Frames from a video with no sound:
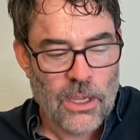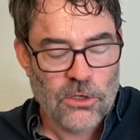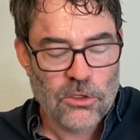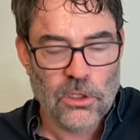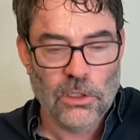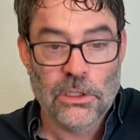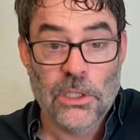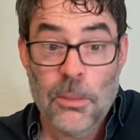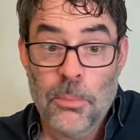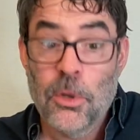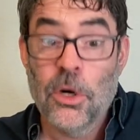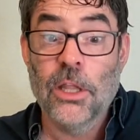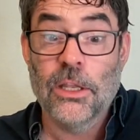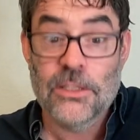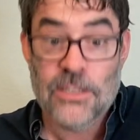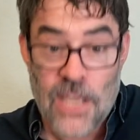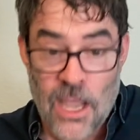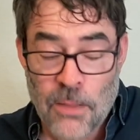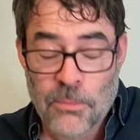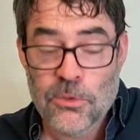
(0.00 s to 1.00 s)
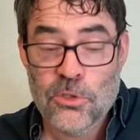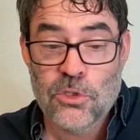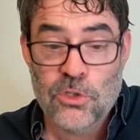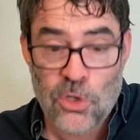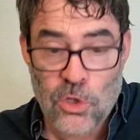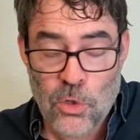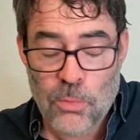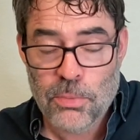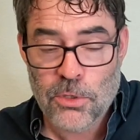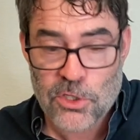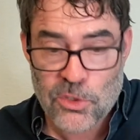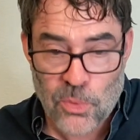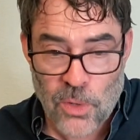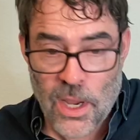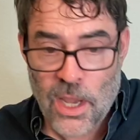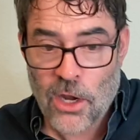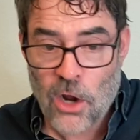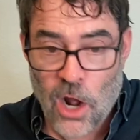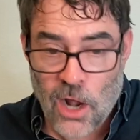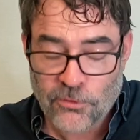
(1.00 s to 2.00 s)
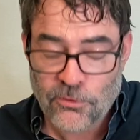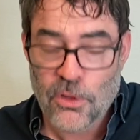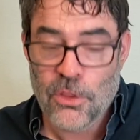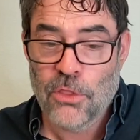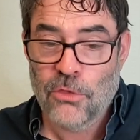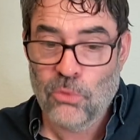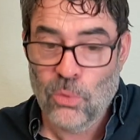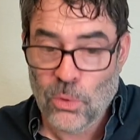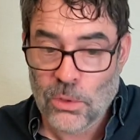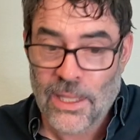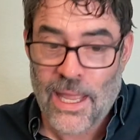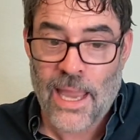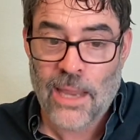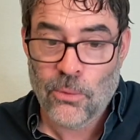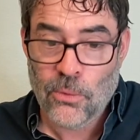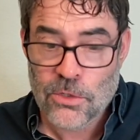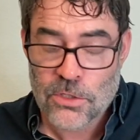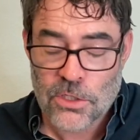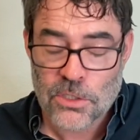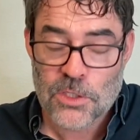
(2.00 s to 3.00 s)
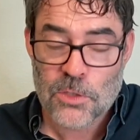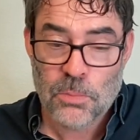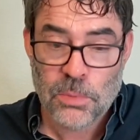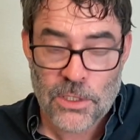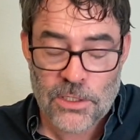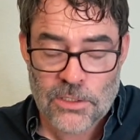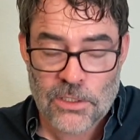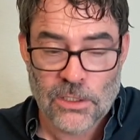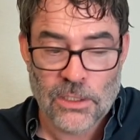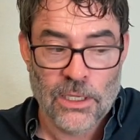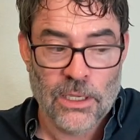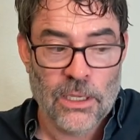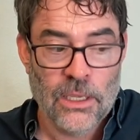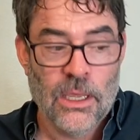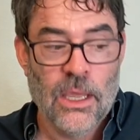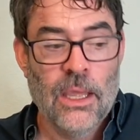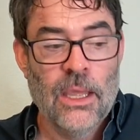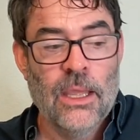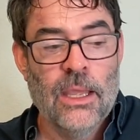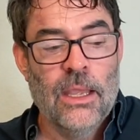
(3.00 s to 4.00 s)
deliberate attempts to persuade, often through language explicitly.